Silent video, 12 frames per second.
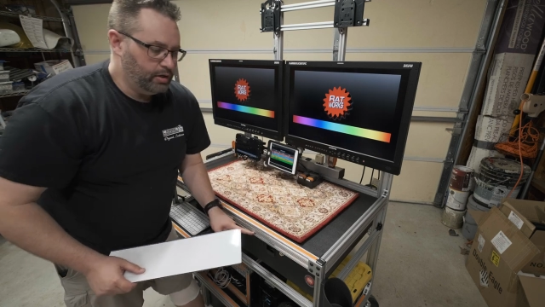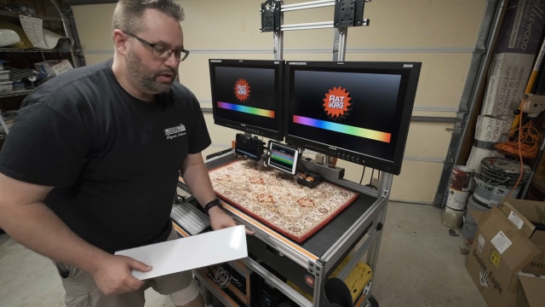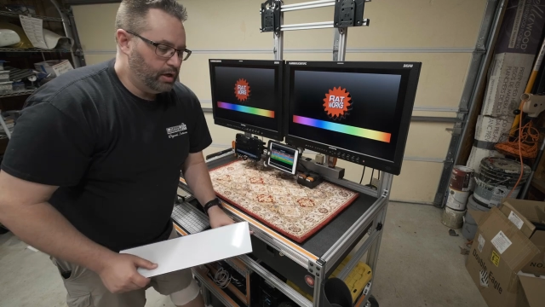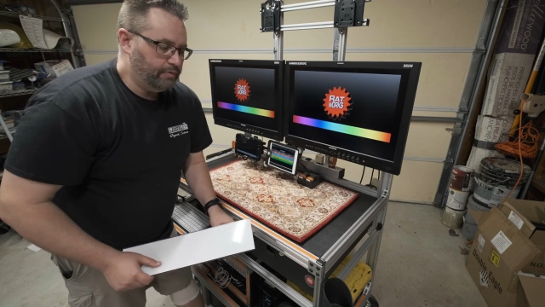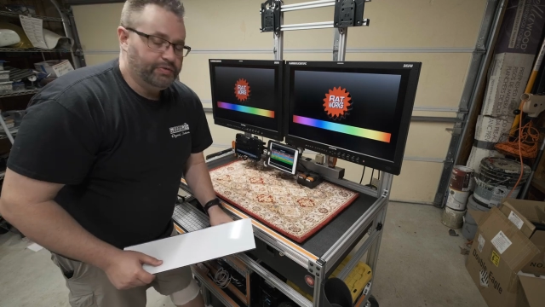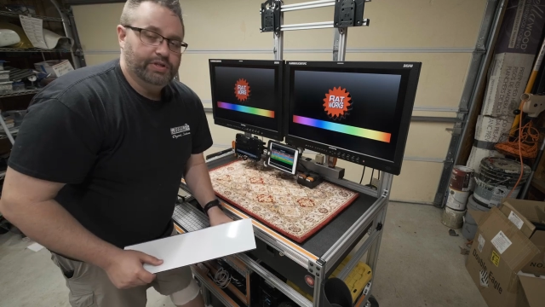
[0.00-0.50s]

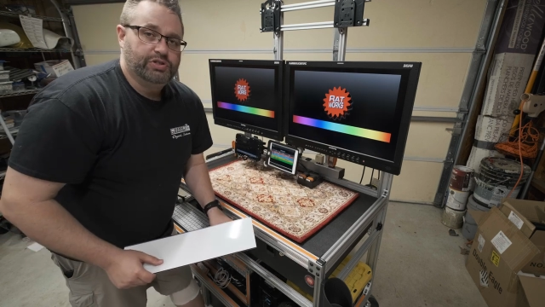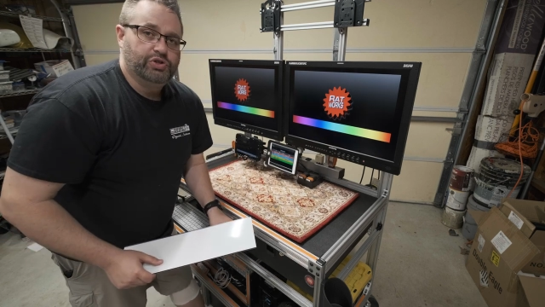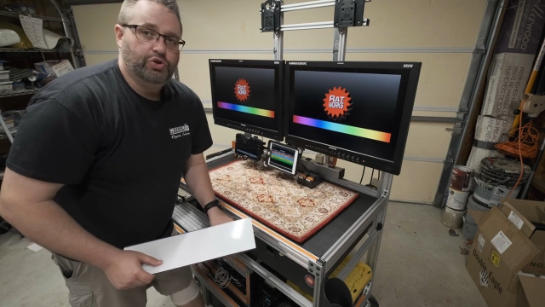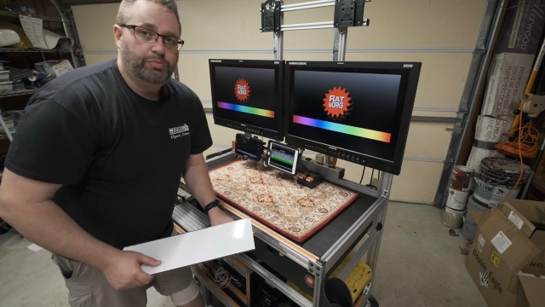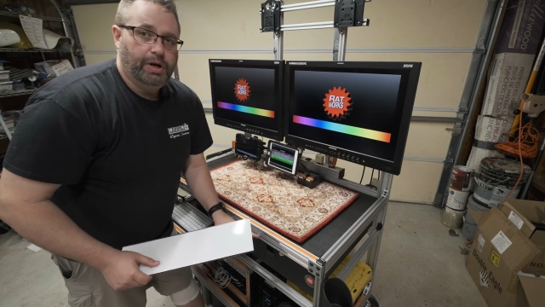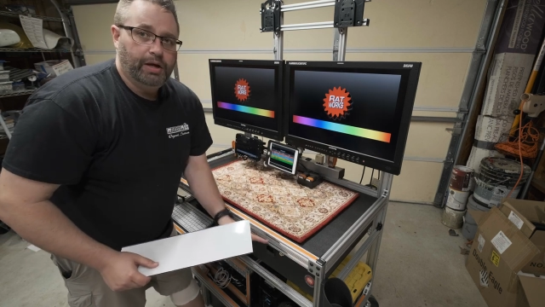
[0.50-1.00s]
of this
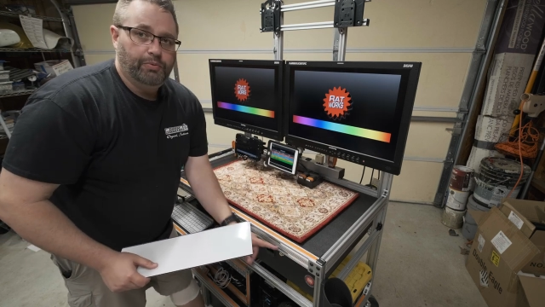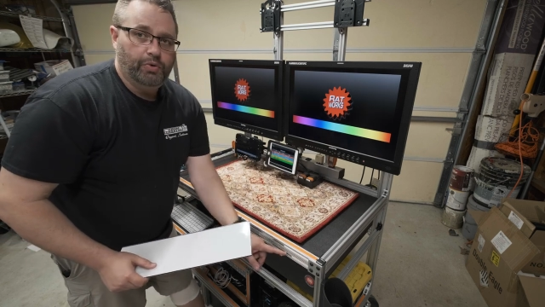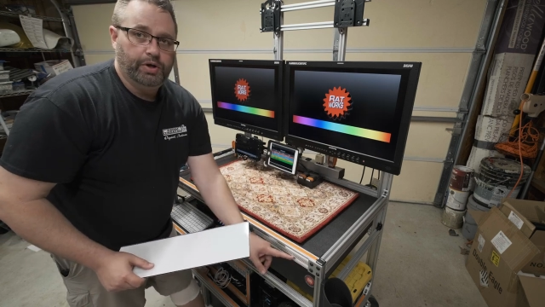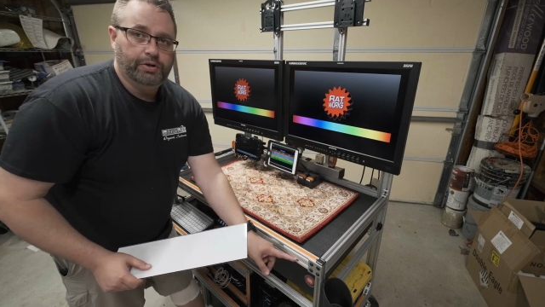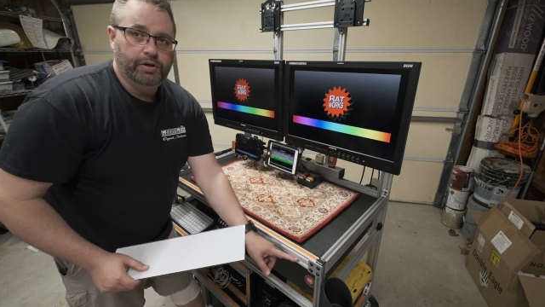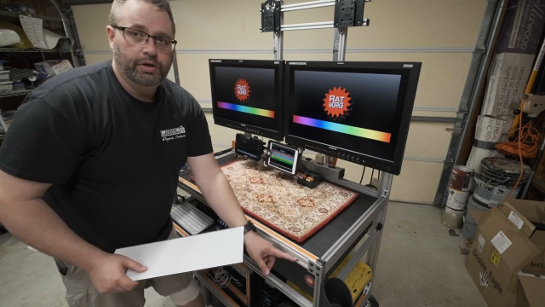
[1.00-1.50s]
2 by
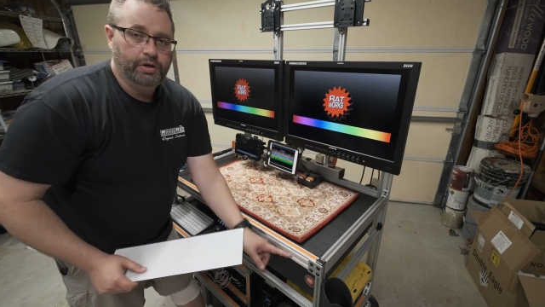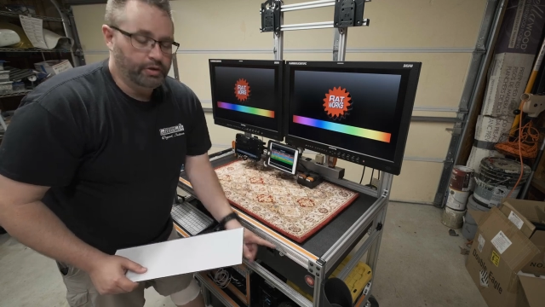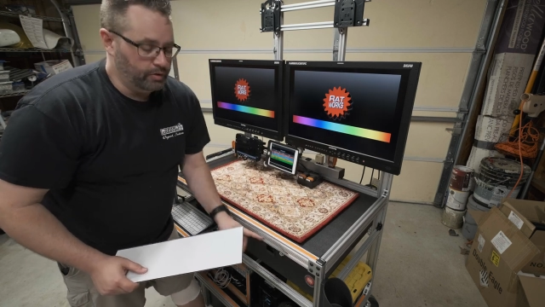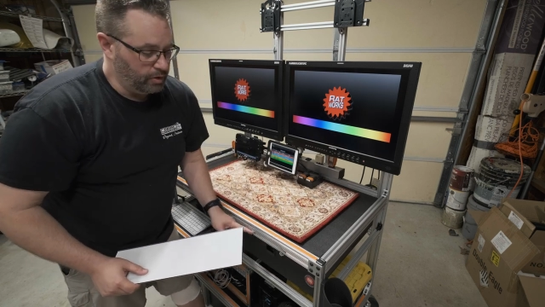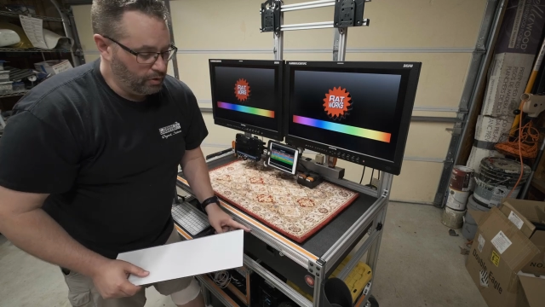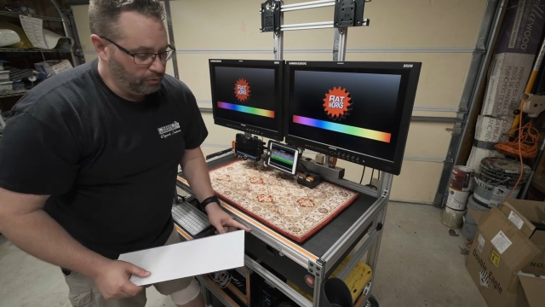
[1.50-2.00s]
one
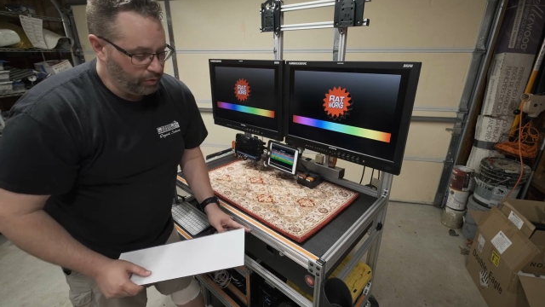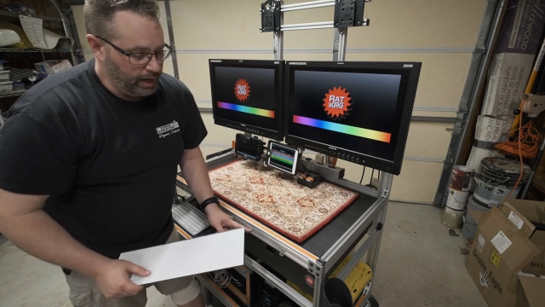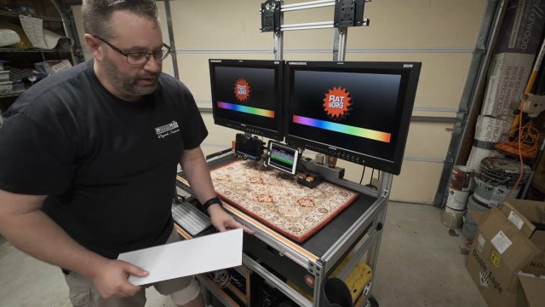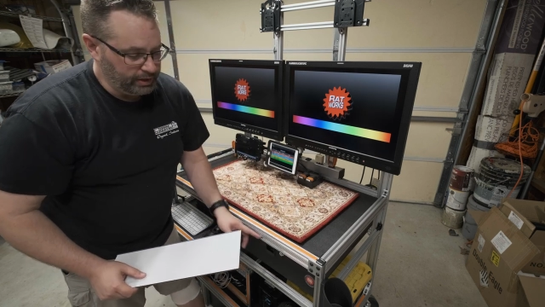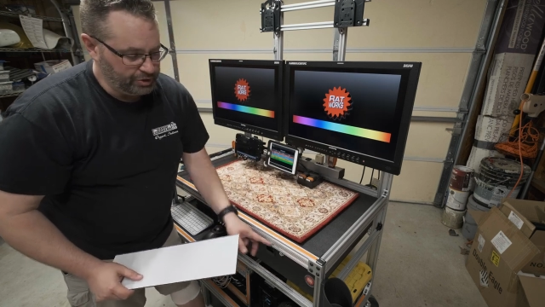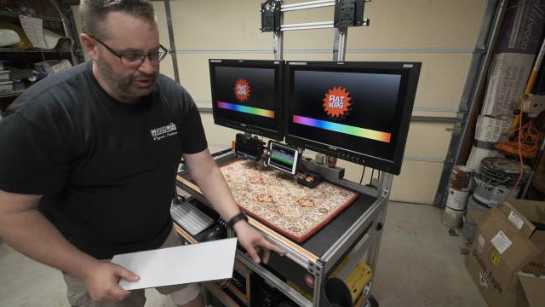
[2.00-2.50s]

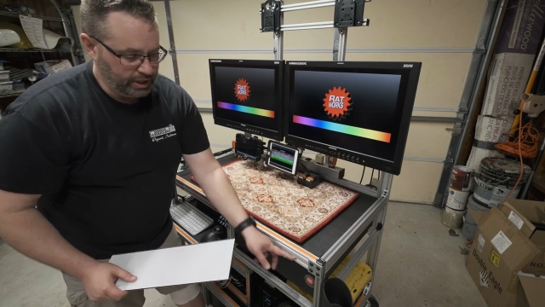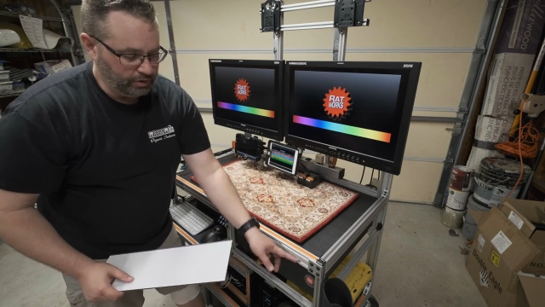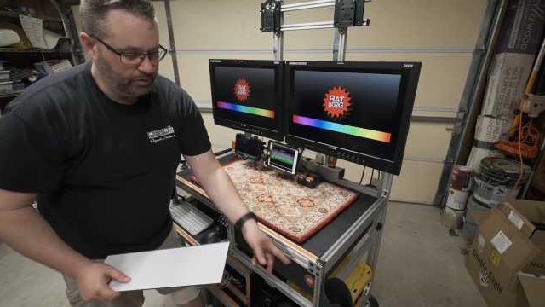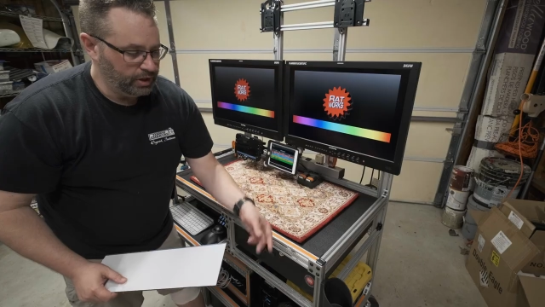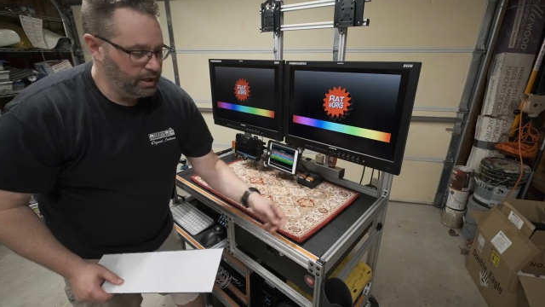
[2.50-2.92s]
railing channel.